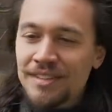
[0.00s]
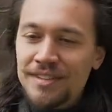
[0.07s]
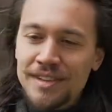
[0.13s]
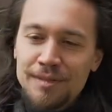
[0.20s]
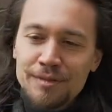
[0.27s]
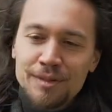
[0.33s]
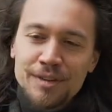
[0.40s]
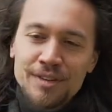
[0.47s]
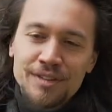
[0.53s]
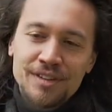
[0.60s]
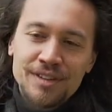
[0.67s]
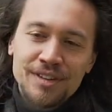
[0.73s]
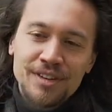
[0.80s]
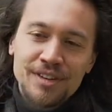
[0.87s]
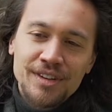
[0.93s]

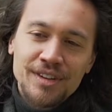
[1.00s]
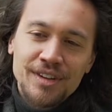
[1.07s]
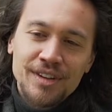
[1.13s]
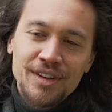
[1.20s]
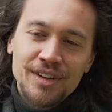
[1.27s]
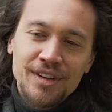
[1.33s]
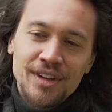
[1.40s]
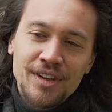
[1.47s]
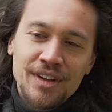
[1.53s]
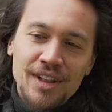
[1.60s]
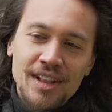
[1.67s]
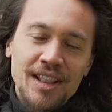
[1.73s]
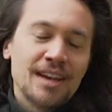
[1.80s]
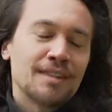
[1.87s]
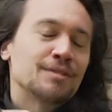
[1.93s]
different
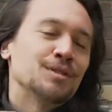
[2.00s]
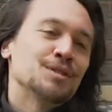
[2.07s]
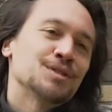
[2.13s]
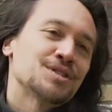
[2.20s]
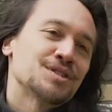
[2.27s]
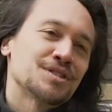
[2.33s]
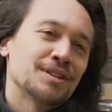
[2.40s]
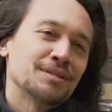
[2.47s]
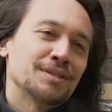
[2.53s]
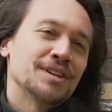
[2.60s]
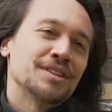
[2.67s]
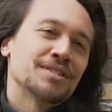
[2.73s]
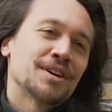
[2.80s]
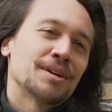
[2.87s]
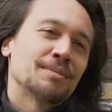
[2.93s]
levels of
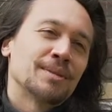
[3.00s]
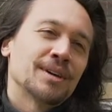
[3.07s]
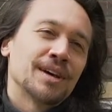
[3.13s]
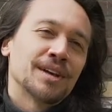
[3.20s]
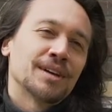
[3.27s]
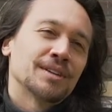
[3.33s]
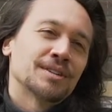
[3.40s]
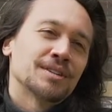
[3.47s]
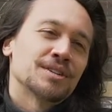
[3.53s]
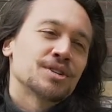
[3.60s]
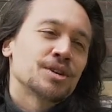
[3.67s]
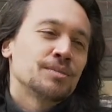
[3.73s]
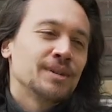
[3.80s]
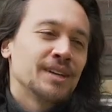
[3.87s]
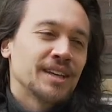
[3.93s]
guitar playing.
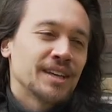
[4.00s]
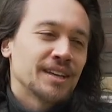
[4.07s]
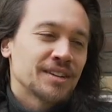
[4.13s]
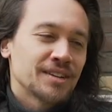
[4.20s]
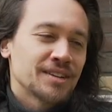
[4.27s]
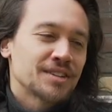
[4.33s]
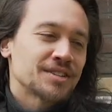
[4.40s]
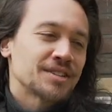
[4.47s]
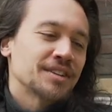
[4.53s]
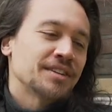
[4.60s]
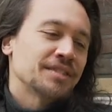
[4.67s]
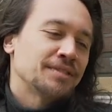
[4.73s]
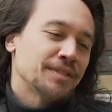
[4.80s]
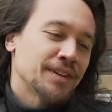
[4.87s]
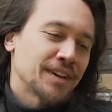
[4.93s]
So beginners,
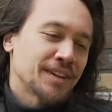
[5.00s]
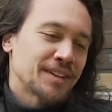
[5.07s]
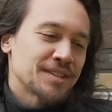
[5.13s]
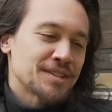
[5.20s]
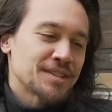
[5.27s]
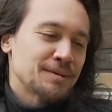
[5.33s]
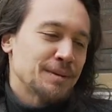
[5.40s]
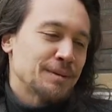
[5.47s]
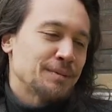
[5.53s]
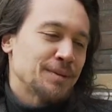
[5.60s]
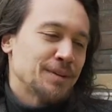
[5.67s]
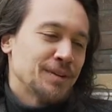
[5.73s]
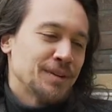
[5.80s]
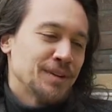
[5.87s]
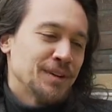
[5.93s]
advanced
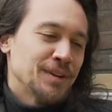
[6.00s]
people.